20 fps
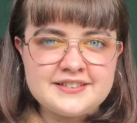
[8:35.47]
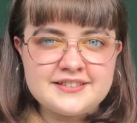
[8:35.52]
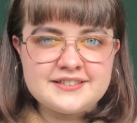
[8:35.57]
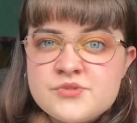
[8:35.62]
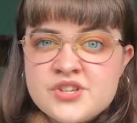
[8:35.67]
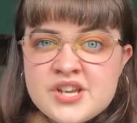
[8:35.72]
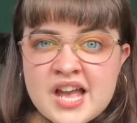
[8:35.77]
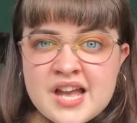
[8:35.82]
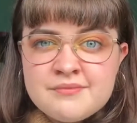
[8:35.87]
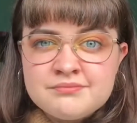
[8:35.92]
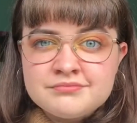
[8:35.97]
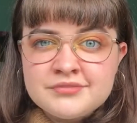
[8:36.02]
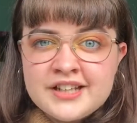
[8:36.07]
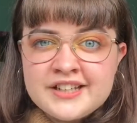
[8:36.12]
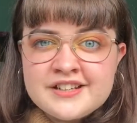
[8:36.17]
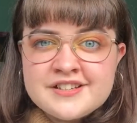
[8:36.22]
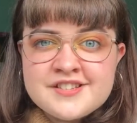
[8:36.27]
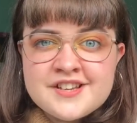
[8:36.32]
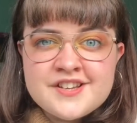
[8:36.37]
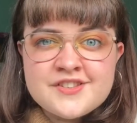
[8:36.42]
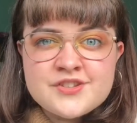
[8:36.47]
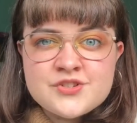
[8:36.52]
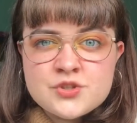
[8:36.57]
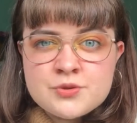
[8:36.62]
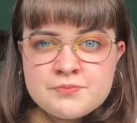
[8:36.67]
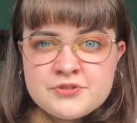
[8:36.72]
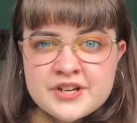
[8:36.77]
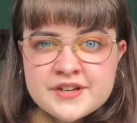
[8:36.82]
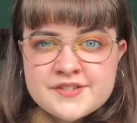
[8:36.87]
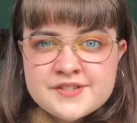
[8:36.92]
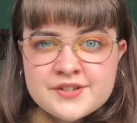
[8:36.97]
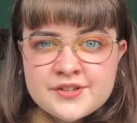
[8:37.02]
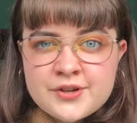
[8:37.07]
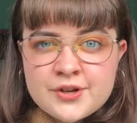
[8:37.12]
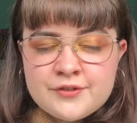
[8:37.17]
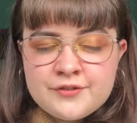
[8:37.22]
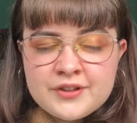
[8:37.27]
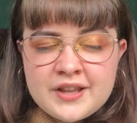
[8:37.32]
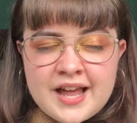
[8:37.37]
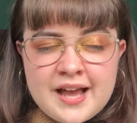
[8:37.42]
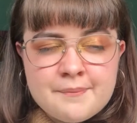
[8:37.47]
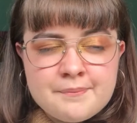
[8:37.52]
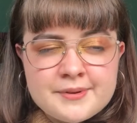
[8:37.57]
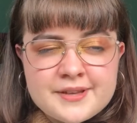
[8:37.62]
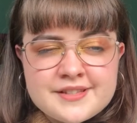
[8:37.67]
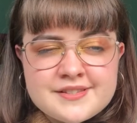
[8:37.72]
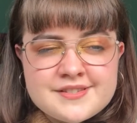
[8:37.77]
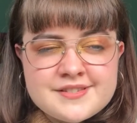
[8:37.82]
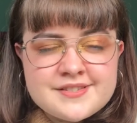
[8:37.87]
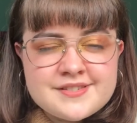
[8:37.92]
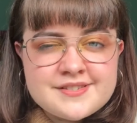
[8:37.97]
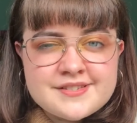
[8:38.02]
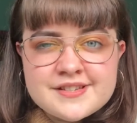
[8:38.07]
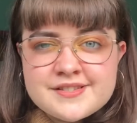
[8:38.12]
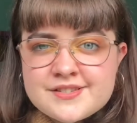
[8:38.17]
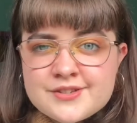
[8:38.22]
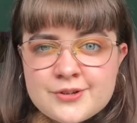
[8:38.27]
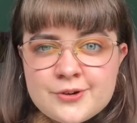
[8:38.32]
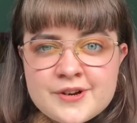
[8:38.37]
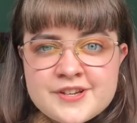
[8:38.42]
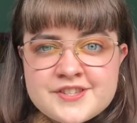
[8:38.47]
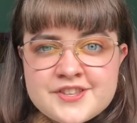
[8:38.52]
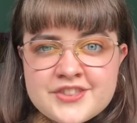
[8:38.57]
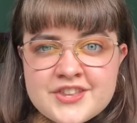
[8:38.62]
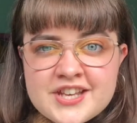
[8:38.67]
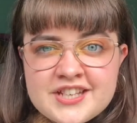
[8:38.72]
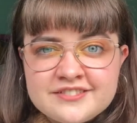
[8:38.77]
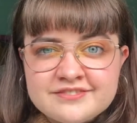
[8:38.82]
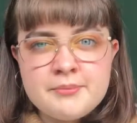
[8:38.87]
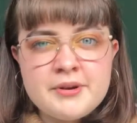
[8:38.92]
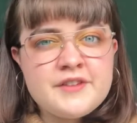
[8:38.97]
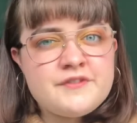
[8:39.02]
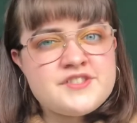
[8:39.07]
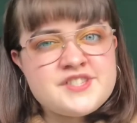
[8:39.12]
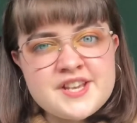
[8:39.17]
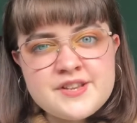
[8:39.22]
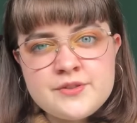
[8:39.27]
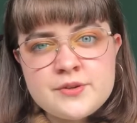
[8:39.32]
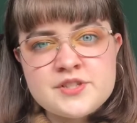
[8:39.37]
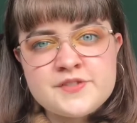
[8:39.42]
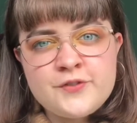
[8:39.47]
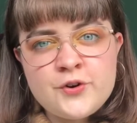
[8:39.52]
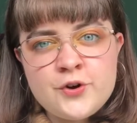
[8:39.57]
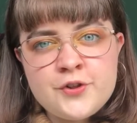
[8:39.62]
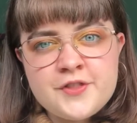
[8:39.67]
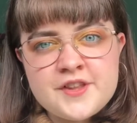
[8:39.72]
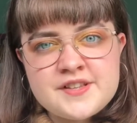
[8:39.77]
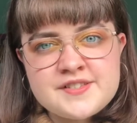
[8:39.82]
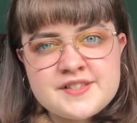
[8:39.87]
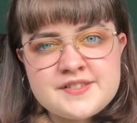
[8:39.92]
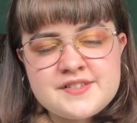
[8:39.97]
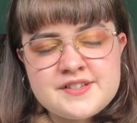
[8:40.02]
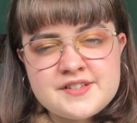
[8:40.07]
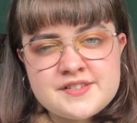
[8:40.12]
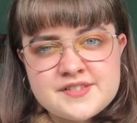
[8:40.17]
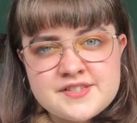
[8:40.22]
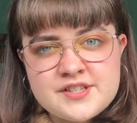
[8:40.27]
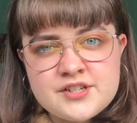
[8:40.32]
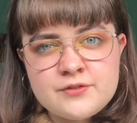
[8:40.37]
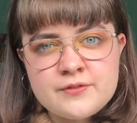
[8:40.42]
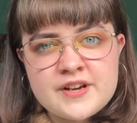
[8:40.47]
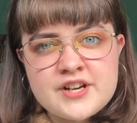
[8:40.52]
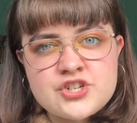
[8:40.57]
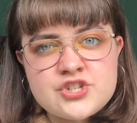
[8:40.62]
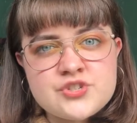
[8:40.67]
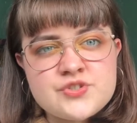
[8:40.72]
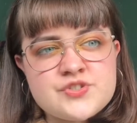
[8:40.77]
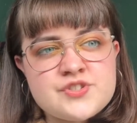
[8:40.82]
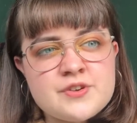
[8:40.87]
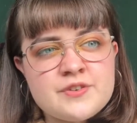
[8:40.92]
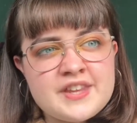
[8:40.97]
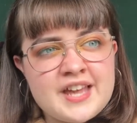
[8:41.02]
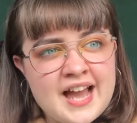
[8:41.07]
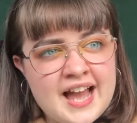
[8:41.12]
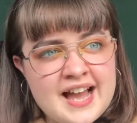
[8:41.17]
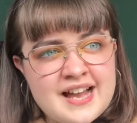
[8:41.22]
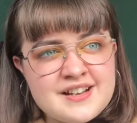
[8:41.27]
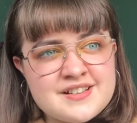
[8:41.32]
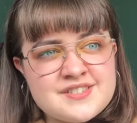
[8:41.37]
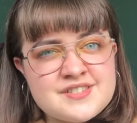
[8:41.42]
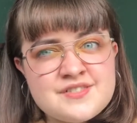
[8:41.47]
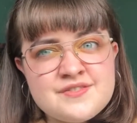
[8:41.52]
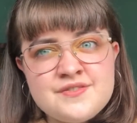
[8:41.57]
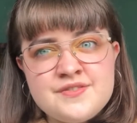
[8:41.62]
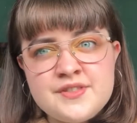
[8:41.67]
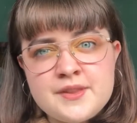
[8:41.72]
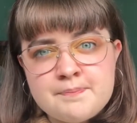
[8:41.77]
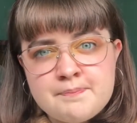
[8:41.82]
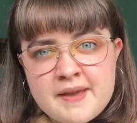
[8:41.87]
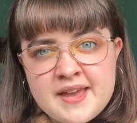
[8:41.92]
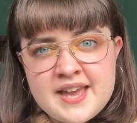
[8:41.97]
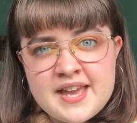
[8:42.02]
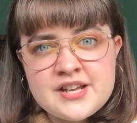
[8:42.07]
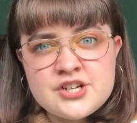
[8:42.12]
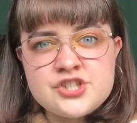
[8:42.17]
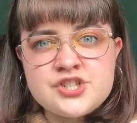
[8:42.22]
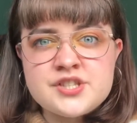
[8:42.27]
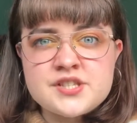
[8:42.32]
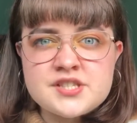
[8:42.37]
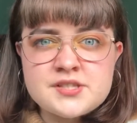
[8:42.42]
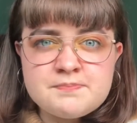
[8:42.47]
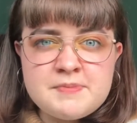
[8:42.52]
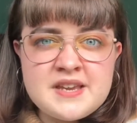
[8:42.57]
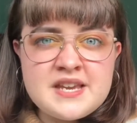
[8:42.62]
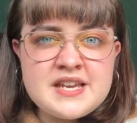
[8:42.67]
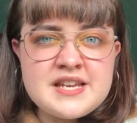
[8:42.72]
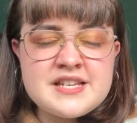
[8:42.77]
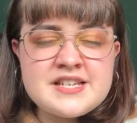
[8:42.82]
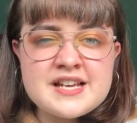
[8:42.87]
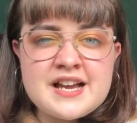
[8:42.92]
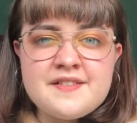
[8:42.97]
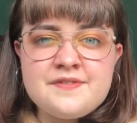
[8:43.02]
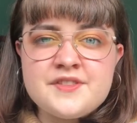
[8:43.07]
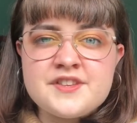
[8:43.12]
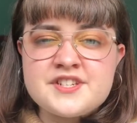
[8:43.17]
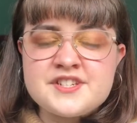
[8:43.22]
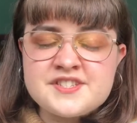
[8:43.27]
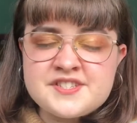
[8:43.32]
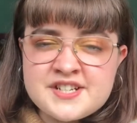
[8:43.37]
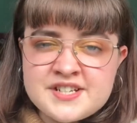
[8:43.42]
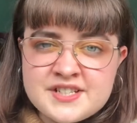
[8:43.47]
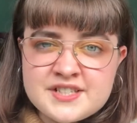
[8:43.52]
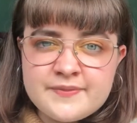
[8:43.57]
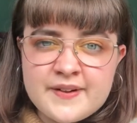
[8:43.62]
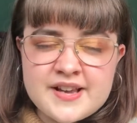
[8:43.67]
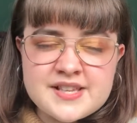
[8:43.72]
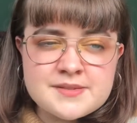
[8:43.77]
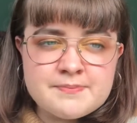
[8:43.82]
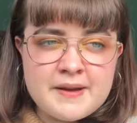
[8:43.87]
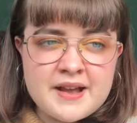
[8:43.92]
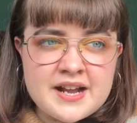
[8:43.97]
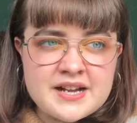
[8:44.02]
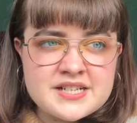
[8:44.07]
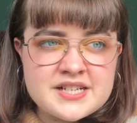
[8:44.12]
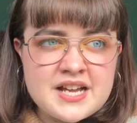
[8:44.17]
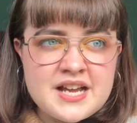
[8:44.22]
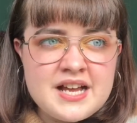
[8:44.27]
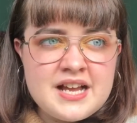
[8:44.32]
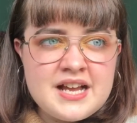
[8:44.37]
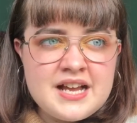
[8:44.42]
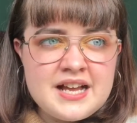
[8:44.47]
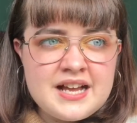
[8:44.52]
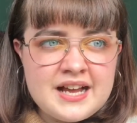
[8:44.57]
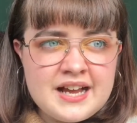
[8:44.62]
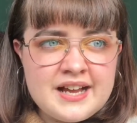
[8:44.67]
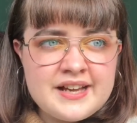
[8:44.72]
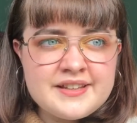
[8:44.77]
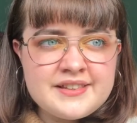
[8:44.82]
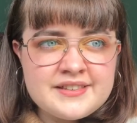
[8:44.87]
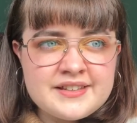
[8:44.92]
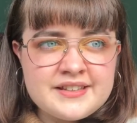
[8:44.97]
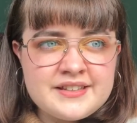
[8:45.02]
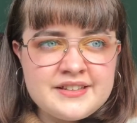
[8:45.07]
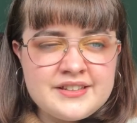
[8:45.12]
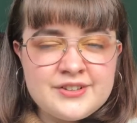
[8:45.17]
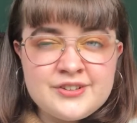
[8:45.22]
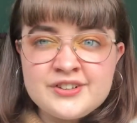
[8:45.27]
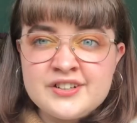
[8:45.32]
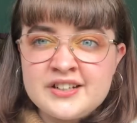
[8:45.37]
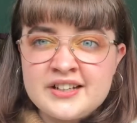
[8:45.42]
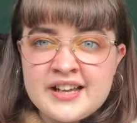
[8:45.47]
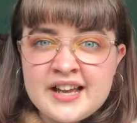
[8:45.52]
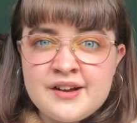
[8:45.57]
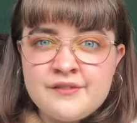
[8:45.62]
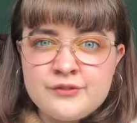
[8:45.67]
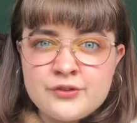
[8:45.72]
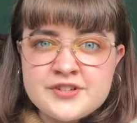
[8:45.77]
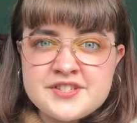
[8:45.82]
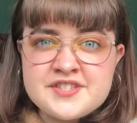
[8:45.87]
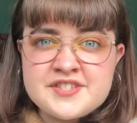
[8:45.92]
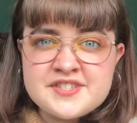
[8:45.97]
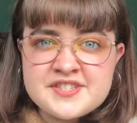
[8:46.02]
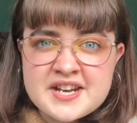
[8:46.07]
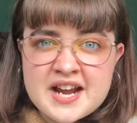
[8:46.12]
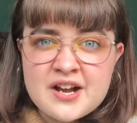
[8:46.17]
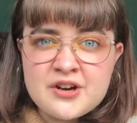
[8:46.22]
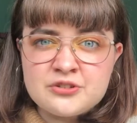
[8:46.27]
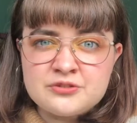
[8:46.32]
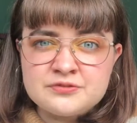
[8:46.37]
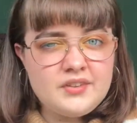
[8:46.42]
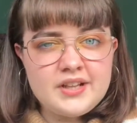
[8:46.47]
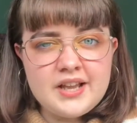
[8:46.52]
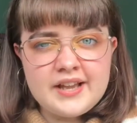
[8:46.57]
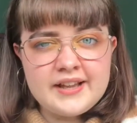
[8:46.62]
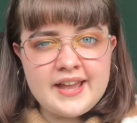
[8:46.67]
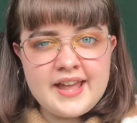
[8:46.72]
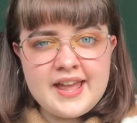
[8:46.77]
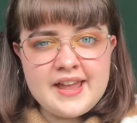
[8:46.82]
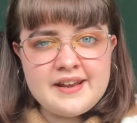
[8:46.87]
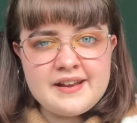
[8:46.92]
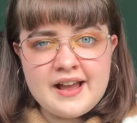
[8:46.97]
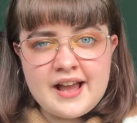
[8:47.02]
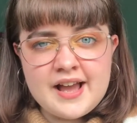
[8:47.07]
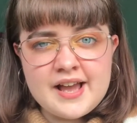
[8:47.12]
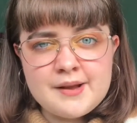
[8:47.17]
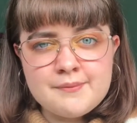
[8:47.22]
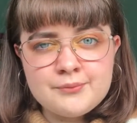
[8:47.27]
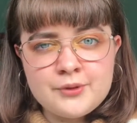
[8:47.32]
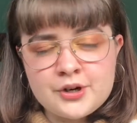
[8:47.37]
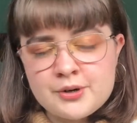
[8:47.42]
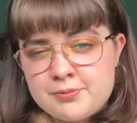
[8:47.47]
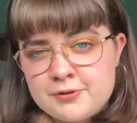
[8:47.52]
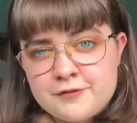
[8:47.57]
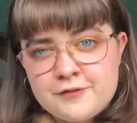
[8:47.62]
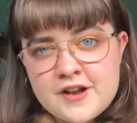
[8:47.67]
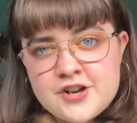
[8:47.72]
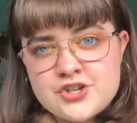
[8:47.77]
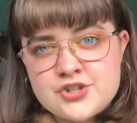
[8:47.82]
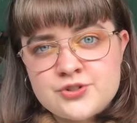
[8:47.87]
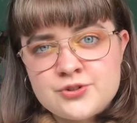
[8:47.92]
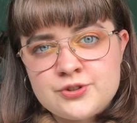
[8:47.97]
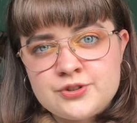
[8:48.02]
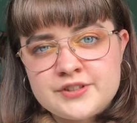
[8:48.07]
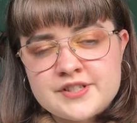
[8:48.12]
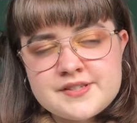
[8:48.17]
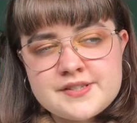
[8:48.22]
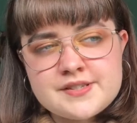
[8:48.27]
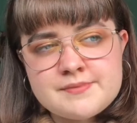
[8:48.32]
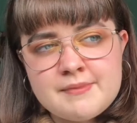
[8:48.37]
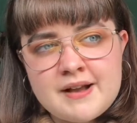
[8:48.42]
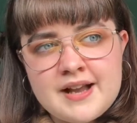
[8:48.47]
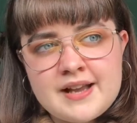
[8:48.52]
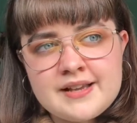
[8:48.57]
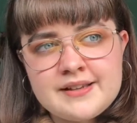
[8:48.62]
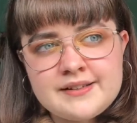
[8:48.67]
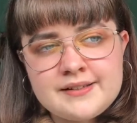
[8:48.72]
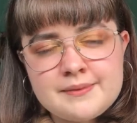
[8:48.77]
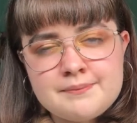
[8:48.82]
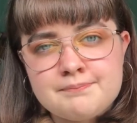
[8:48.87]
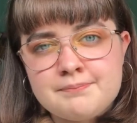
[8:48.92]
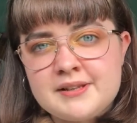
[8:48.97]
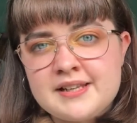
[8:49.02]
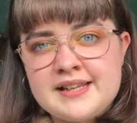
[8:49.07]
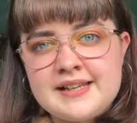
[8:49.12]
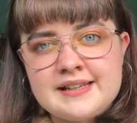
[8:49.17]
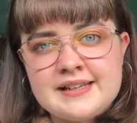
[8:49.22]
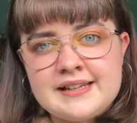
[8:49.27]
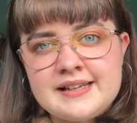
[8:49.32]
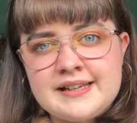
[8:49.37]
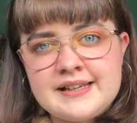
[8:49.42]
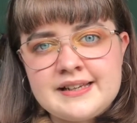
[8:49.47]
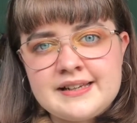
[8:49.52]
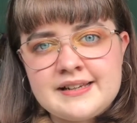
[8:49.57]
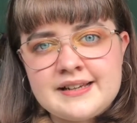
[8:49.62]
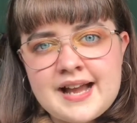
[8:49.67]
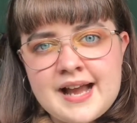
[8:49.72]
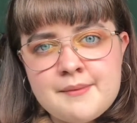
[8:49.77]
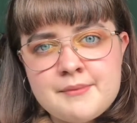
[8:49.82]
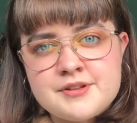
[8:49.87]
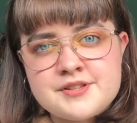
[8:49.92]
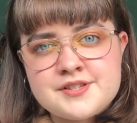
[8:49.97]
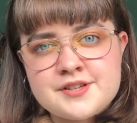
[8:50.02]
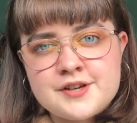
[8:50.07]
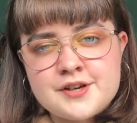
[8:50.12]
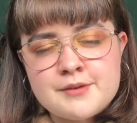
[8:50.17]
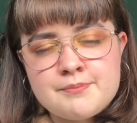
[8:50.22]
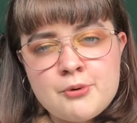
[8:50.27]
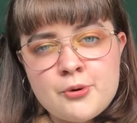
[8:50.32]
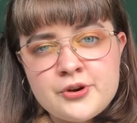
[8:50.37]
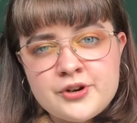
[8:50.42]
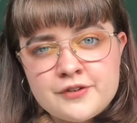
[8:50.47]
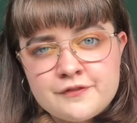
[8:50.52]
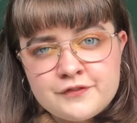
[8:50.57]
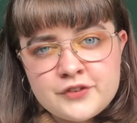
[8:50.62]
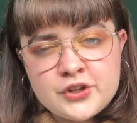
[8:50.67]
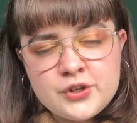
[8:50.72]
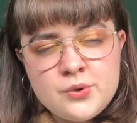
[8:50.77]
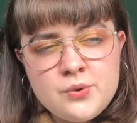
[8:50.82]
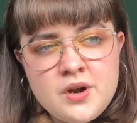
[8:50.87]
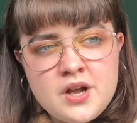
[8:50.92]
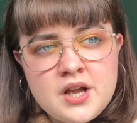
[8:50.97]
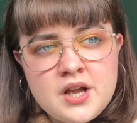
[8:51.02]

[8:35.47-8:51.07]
So yeah, like I say, the subjects can overlap. It's a crazy thing. But if you take those 4 things into consideration, so the accent, the pitch, the speed, and the distinctive aspect, I think you're gonna get voices down. Again, I am not a professional. This is my completely amateur point of view.